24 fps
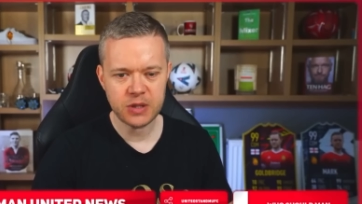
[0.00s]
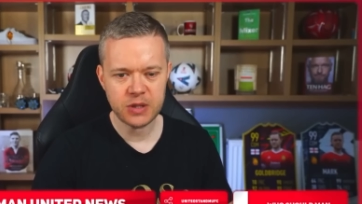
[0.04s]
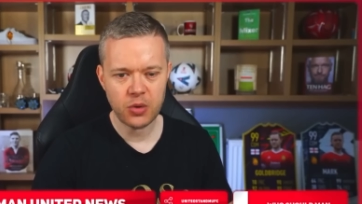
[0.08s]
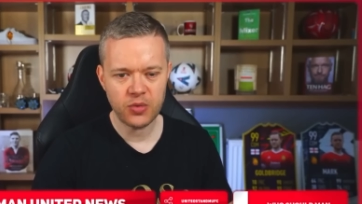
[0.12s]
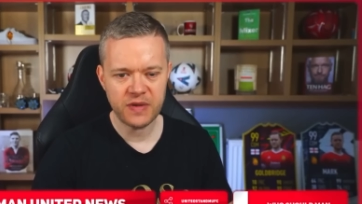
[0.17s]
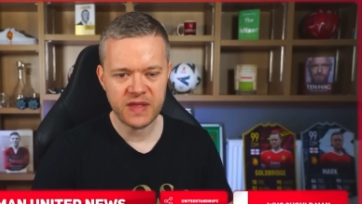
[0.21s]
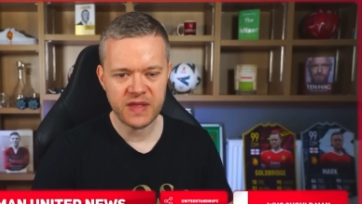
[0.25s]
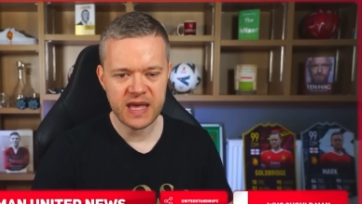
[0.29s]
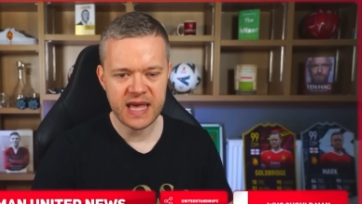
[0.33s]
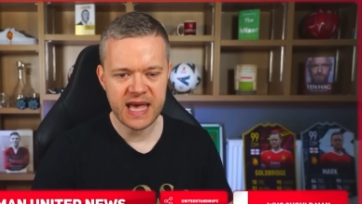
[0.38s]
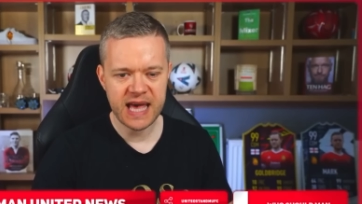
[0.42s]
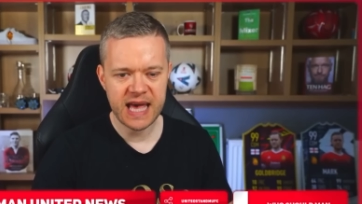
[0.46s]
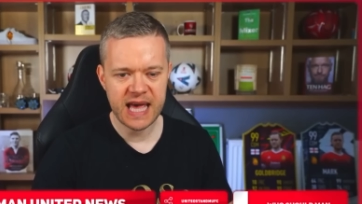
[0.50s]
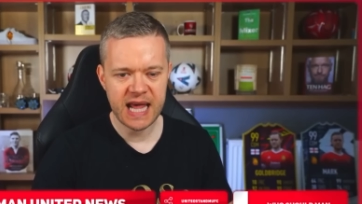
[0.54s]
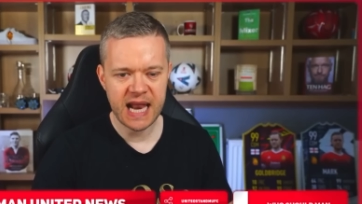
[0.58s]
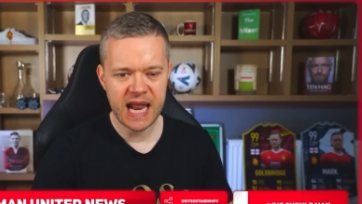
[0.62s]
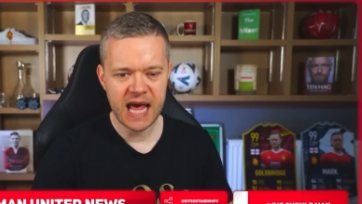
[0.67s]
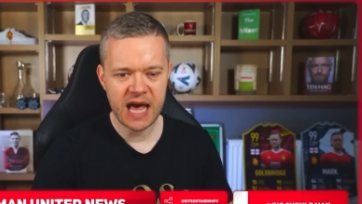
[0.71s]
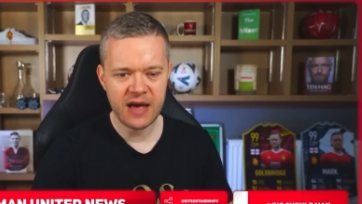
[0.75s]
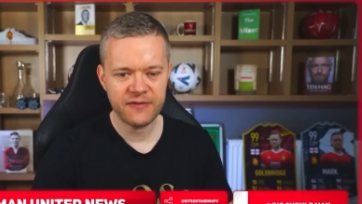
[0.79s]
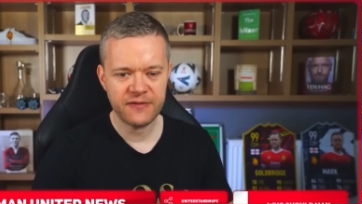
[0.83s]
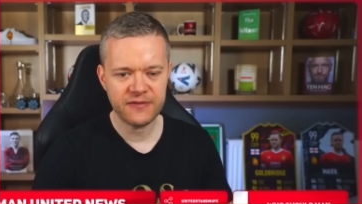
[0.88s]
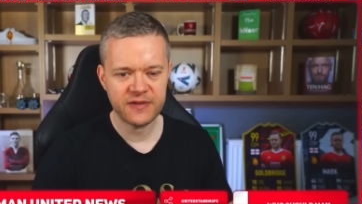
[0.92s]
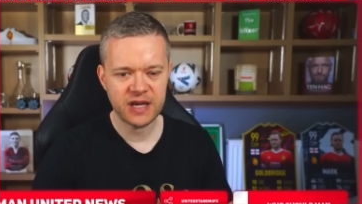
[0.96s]
With a year
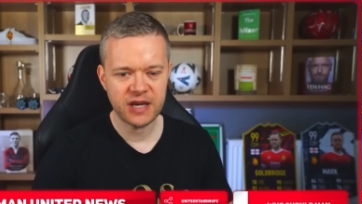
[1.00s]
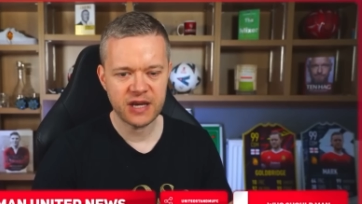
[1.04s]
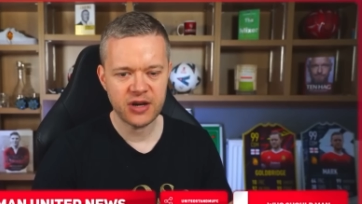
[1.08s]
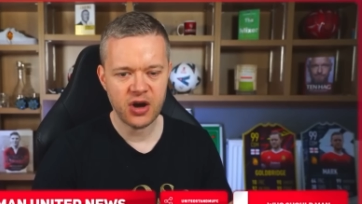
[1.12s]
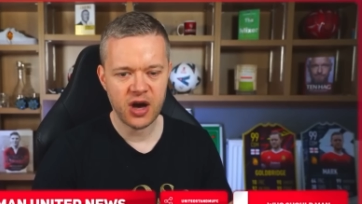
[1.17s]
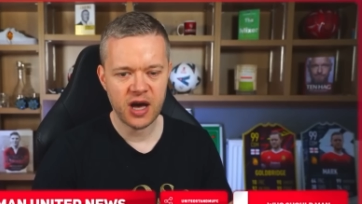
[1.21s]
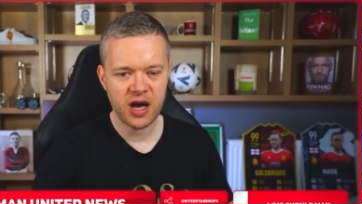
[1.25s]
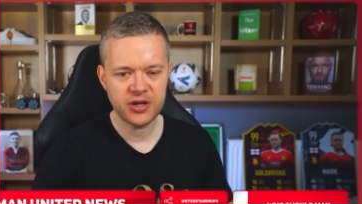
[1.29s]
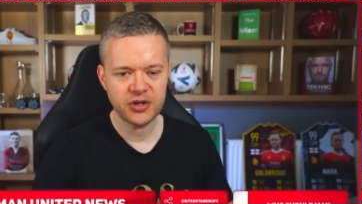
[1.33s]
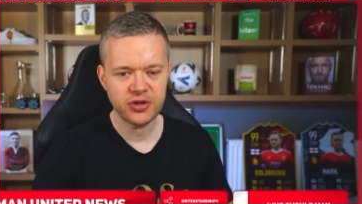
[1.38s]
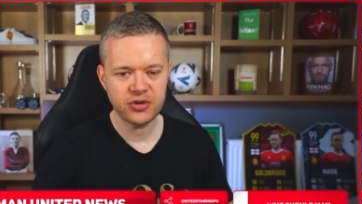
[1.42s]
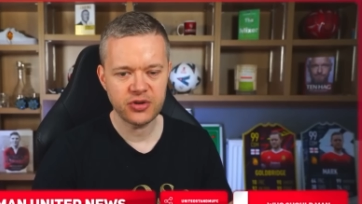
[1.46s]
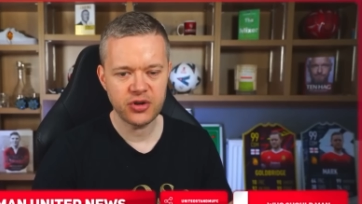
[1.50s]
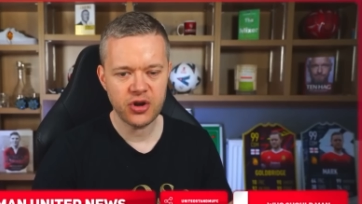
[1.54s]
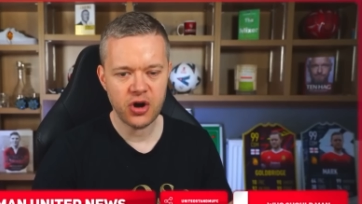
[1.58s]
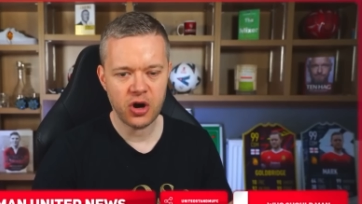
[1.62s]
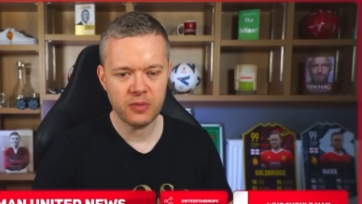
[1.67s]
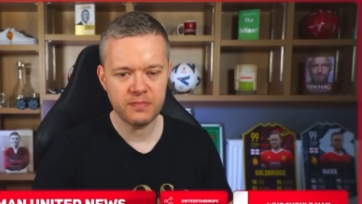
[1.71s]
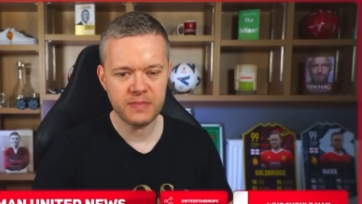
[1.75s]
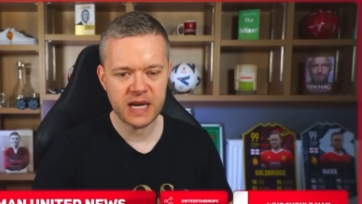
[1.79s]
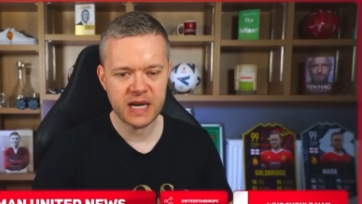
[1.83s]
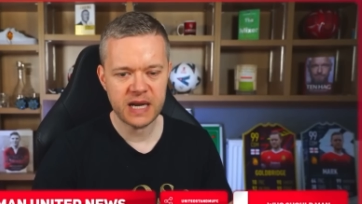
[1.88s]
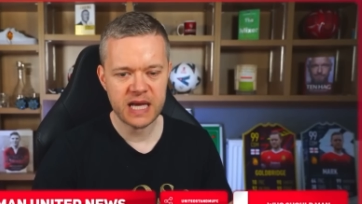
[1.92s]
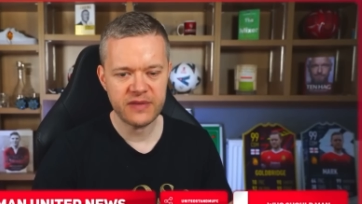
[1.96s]
left, United do not
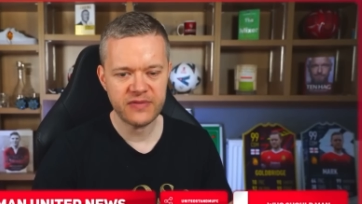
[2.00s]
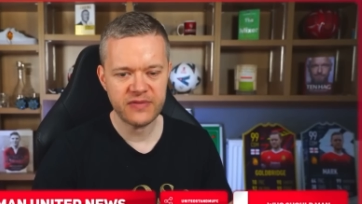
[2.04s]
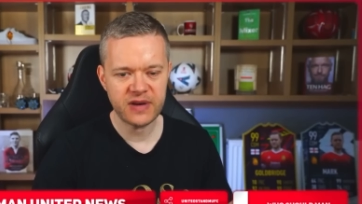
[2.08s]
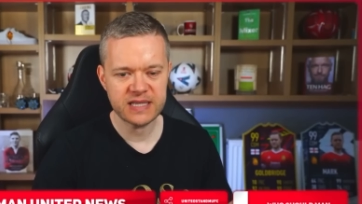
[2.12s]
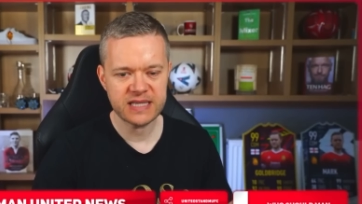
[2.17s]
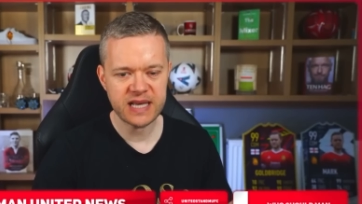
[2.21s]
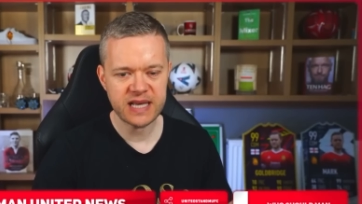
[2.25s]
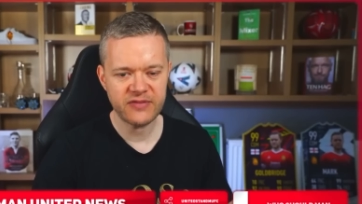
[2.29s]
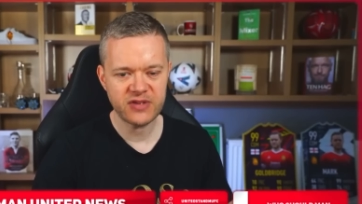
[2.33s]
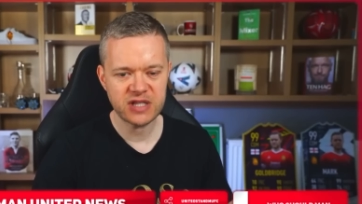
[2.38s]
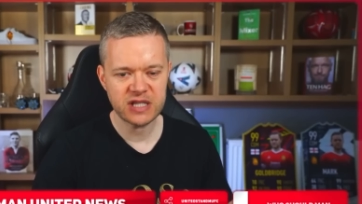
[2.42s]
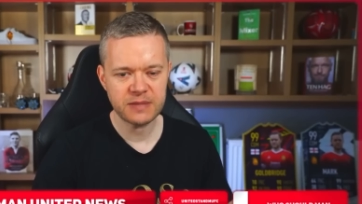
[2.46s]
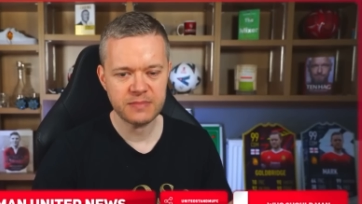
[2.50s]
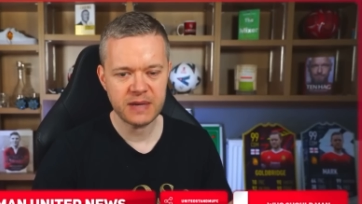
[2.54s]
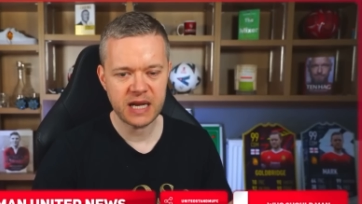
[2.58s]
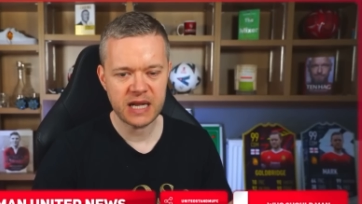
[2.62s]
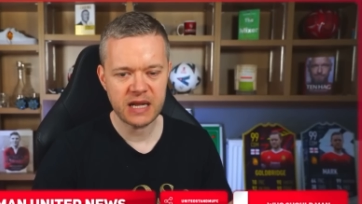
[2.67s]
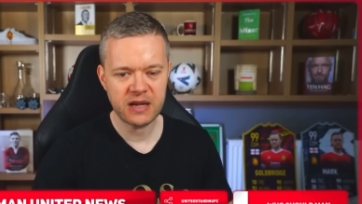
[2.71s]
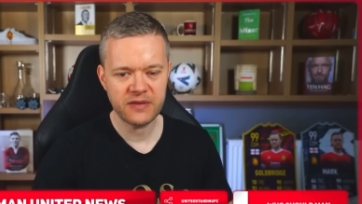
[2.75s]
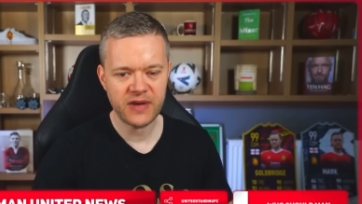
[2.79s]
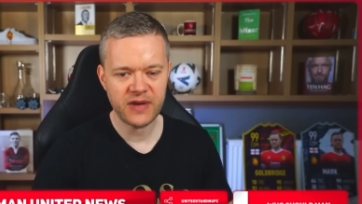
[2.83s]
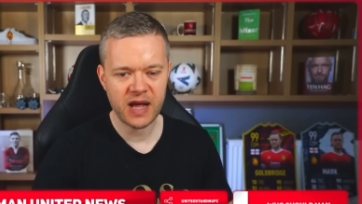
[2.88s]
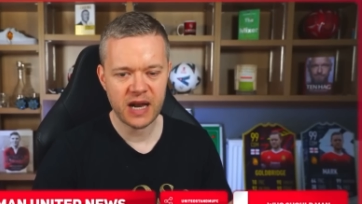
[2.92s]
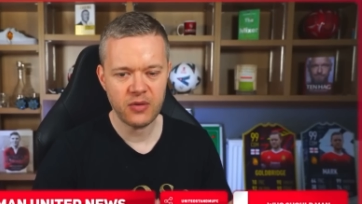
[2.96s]
believe a £70
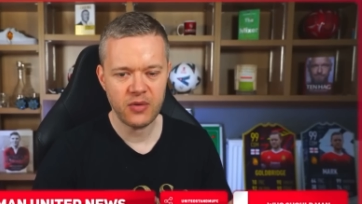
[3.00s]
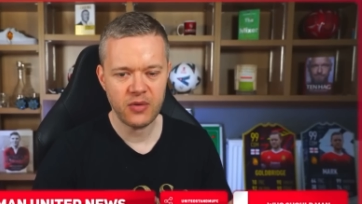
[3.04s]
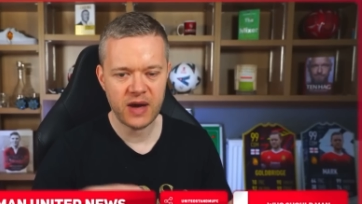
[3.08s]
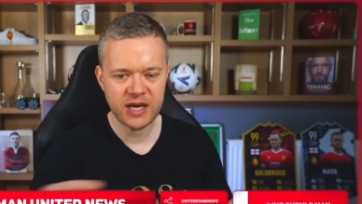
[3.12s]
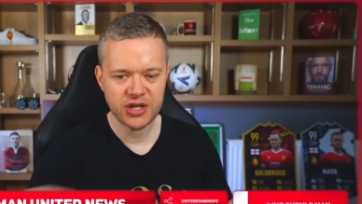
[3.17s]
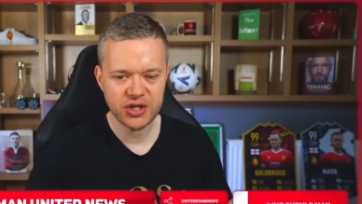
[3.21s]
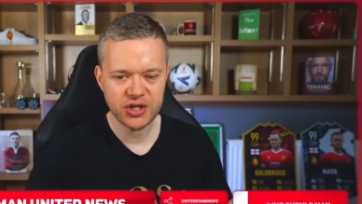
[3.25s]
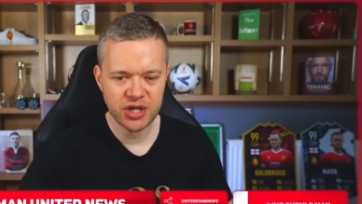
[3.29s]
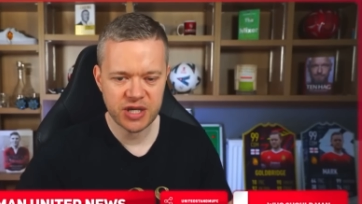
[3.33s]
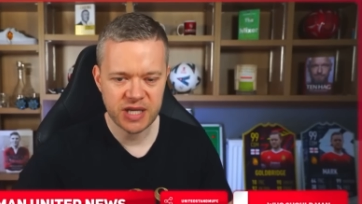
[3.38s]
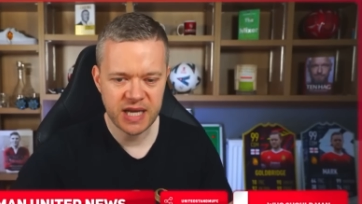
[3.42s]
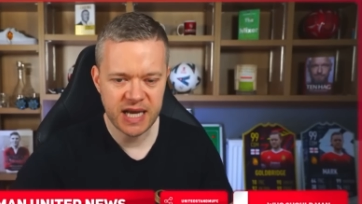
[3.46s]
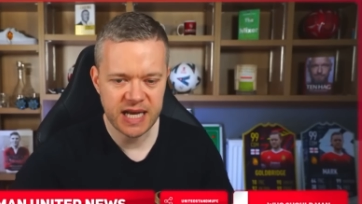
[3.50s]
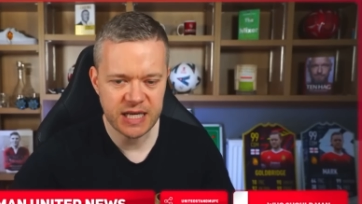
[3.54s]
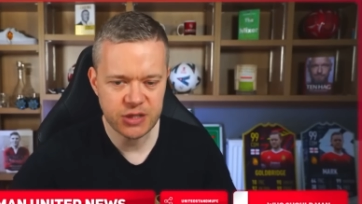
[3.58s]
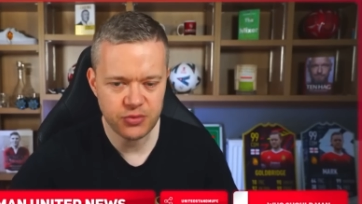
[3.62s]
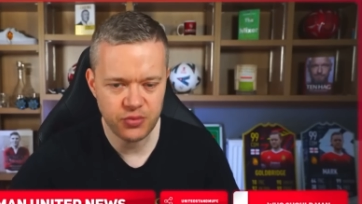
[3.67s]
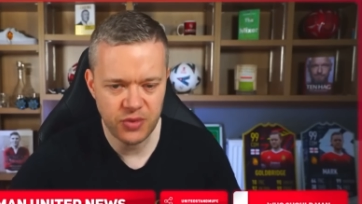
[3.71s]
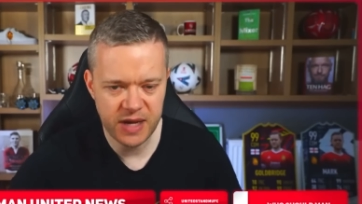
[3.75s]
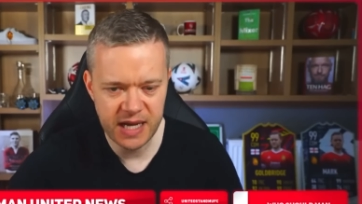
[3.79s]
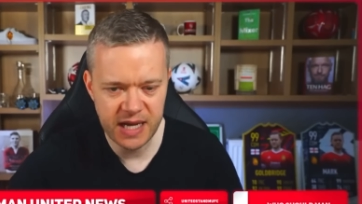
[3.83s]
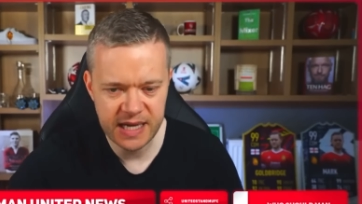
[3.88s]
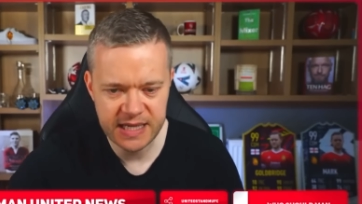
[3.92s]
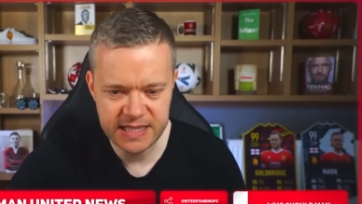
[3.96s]
million valuation is
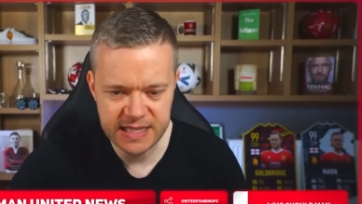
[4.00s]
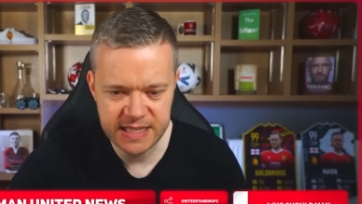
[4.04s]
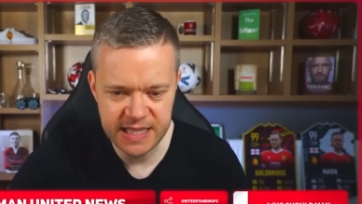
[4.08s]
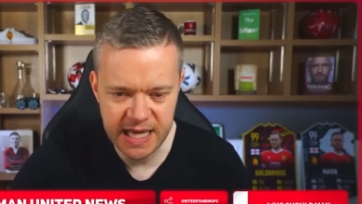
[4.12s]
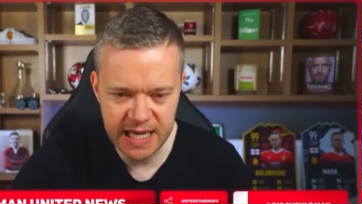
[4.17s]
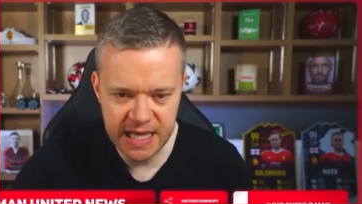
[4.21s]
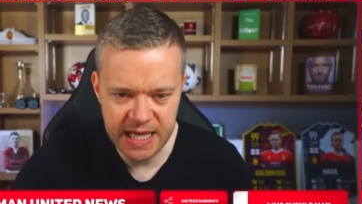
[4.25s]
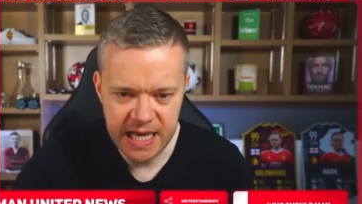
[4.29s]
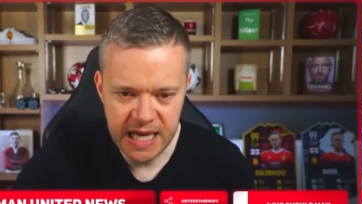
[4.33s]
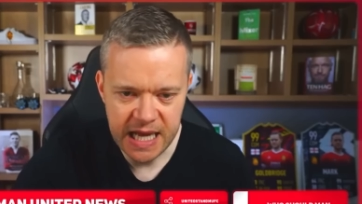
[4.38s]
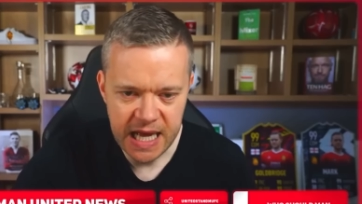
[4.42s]
realistic.